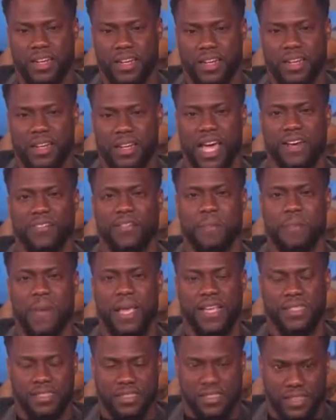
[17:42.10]
a lot of
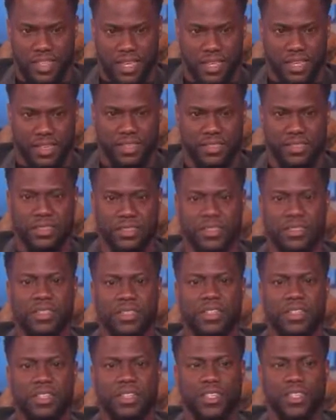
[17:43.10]
amazing things.
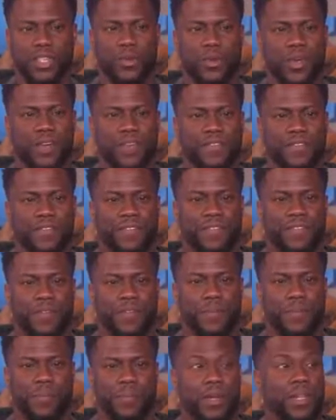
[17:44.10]
You have
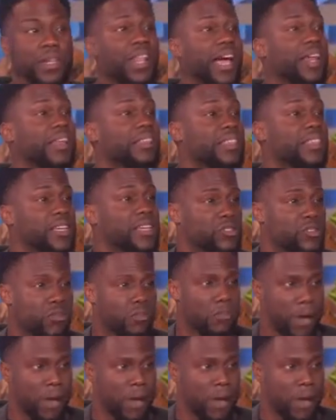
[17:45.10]
put a lot of things on my